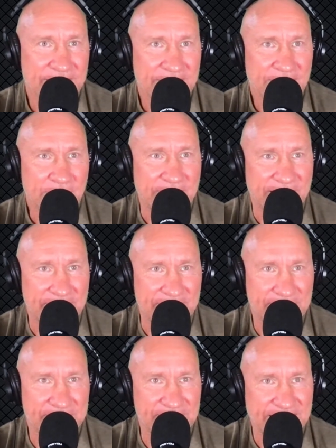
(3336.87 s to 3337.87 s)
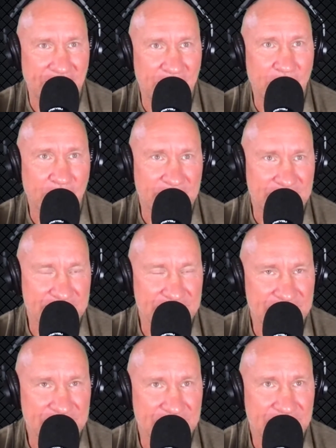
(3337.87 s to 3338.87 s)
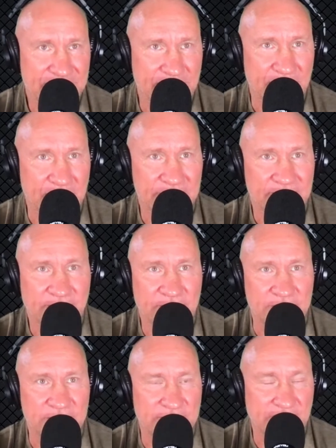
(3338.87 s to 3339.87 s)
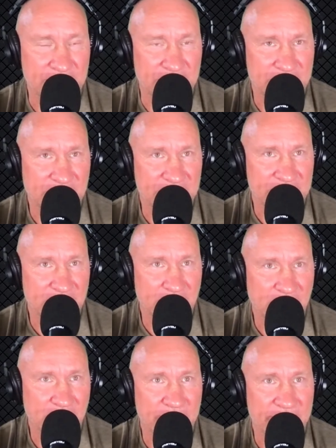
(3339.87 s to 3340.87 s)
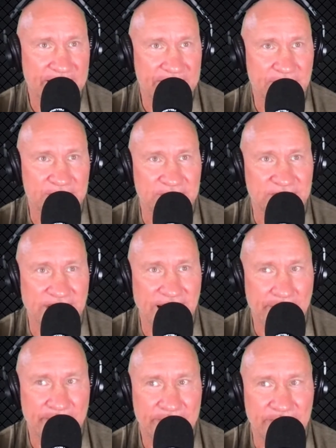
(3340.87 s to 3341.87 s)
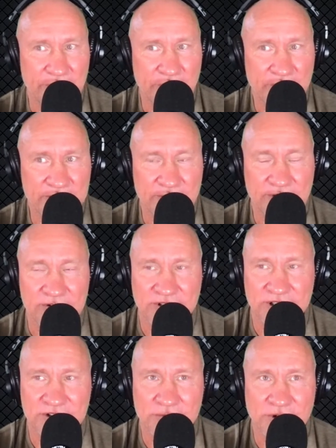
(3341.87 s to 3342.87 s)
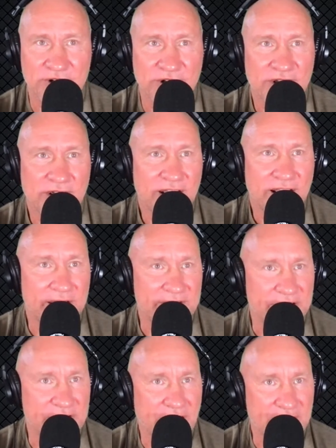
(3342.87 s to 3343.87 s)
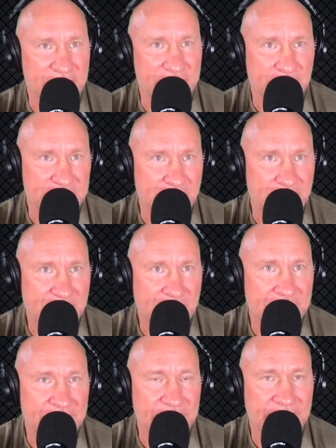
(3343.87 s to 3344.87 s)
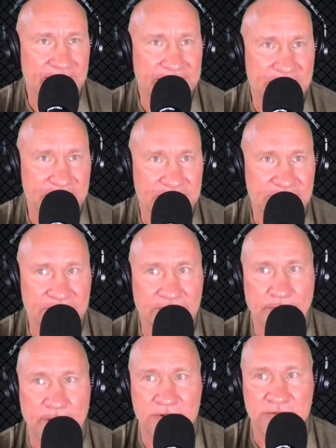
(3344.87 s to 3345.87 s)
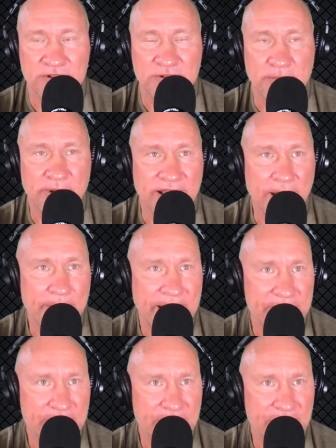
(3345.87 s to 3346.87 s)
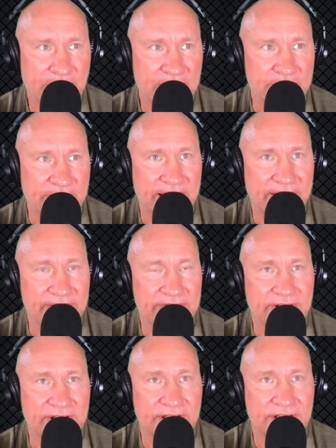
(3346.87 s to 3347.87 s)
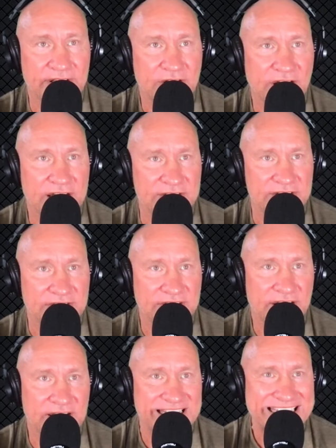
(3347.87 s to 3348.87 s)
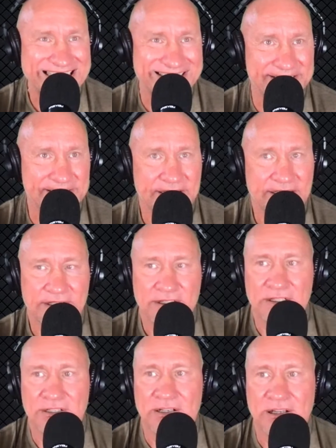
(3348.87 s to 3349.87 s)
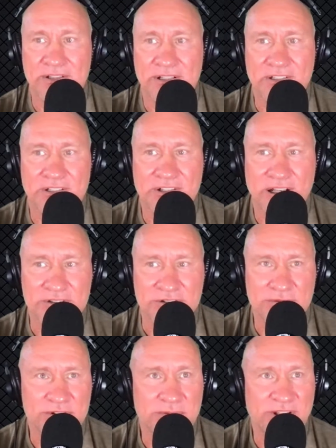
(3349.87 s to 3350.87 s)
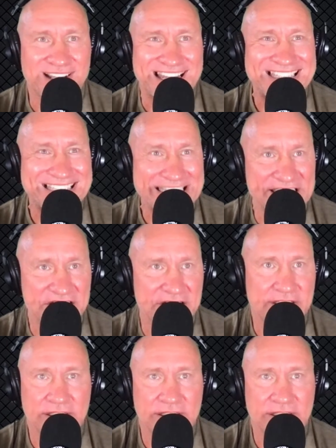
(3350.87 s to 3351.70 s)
We have town ordinances for construction work, when that's supposed to stop, the noise for construction work. The dogs are supposed to be on leashes. The people are supposed to pick up after their dogs. We have clauses in our lease that the dogs are supposed to be on a leash.